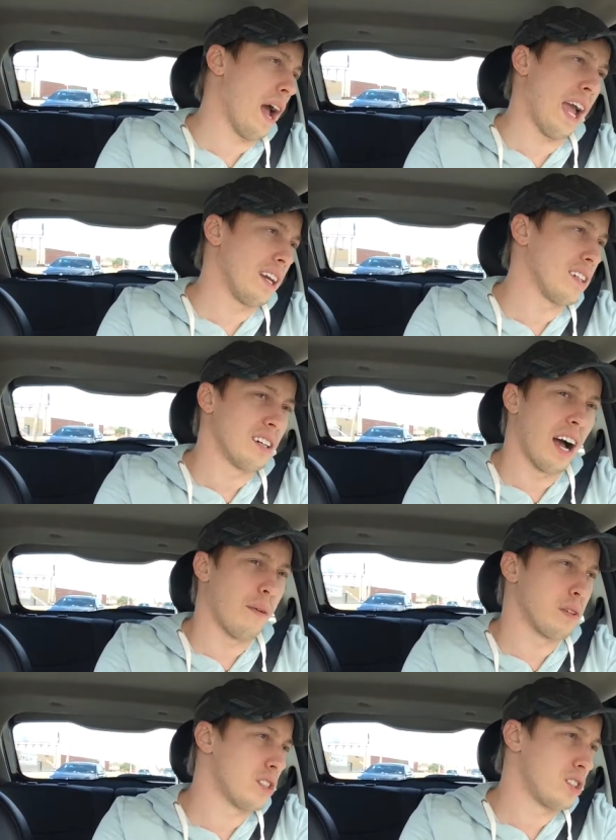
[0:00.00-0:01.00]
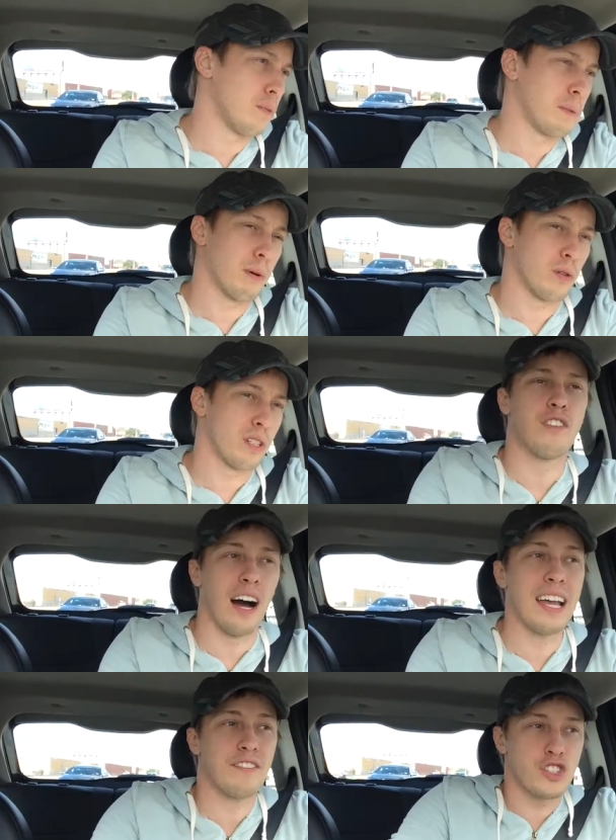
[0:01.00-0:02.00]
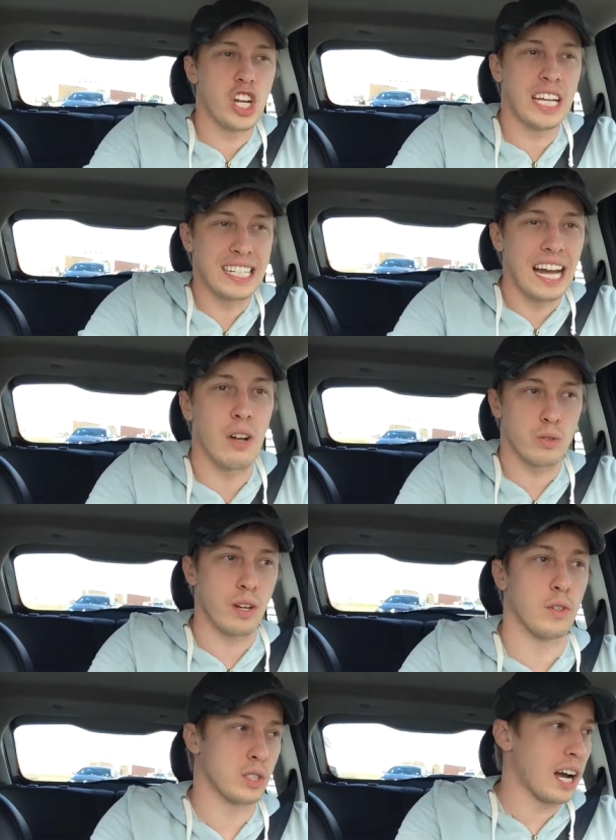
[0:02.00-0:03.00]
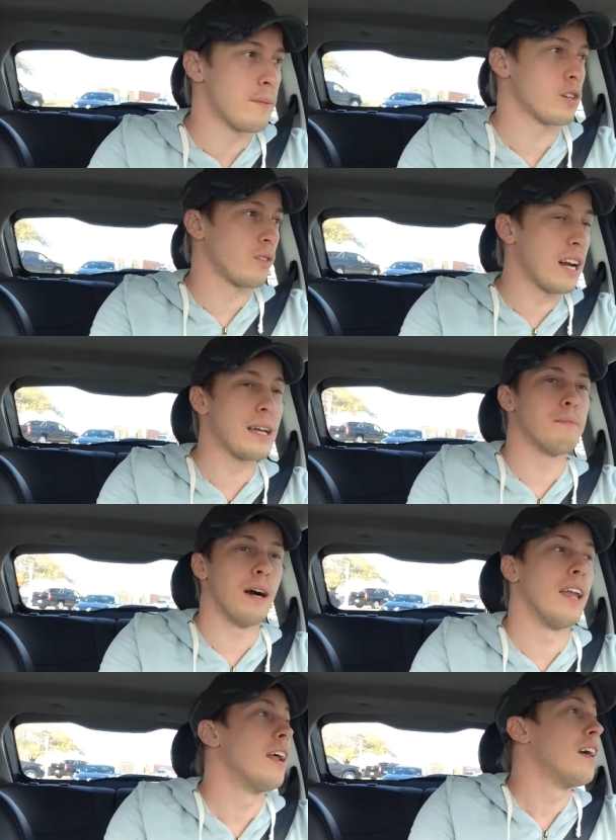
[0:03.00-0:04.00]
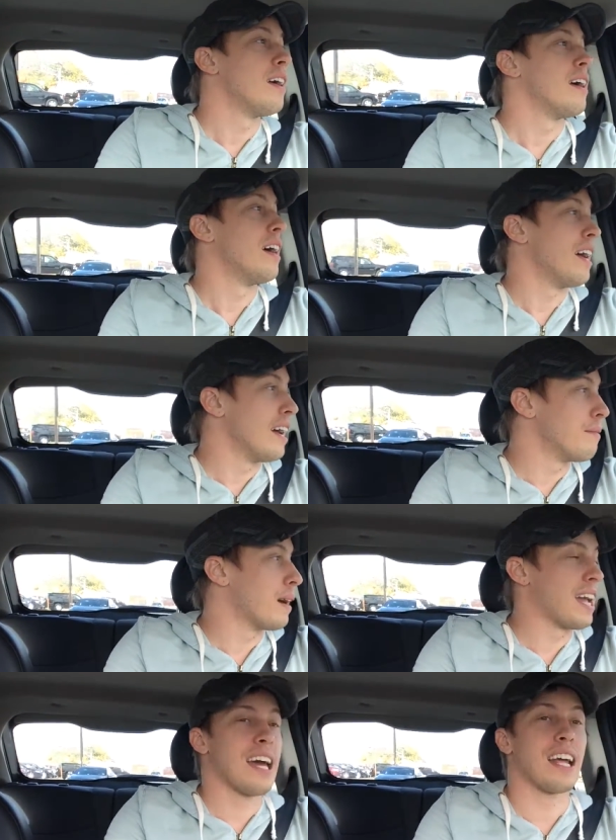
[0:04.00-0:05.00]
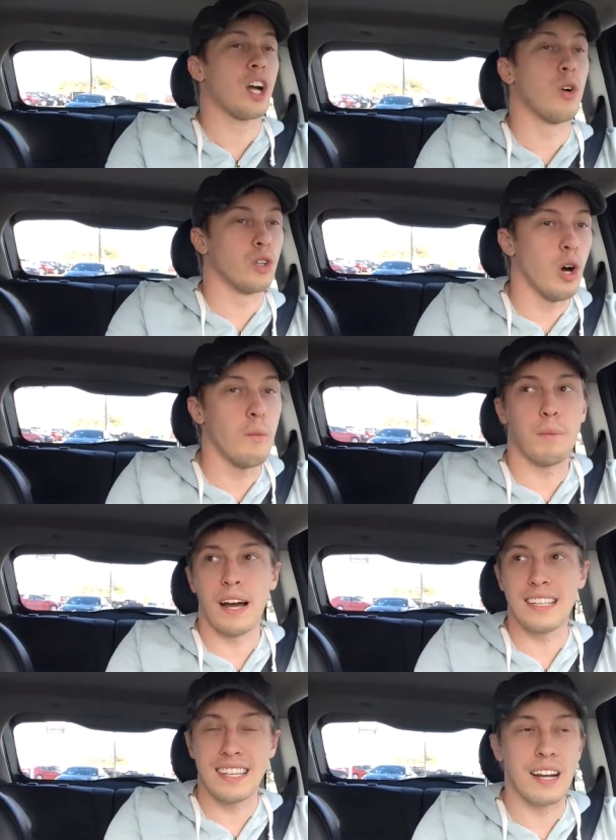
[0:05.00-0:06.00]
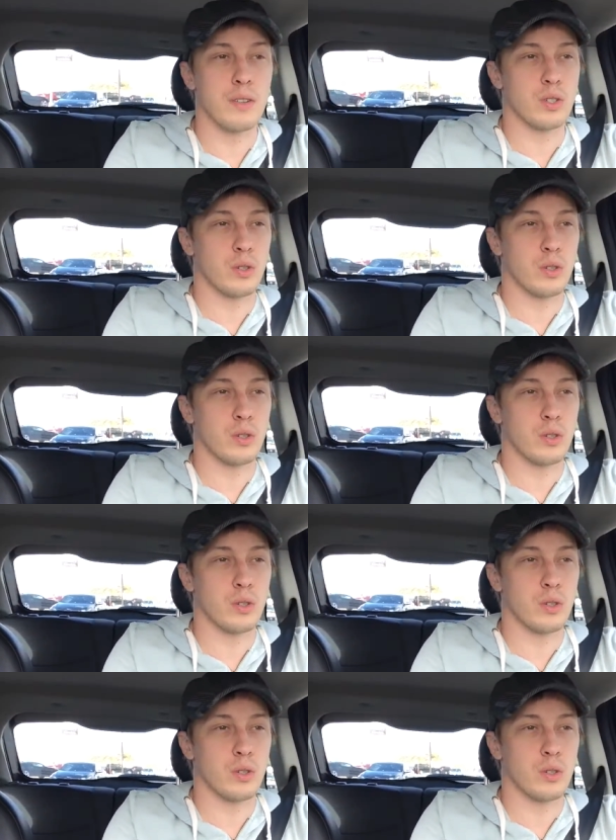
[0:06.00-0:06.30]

way I would still be posting. I have chickened out several times already, but in my head I go, nope, I said I was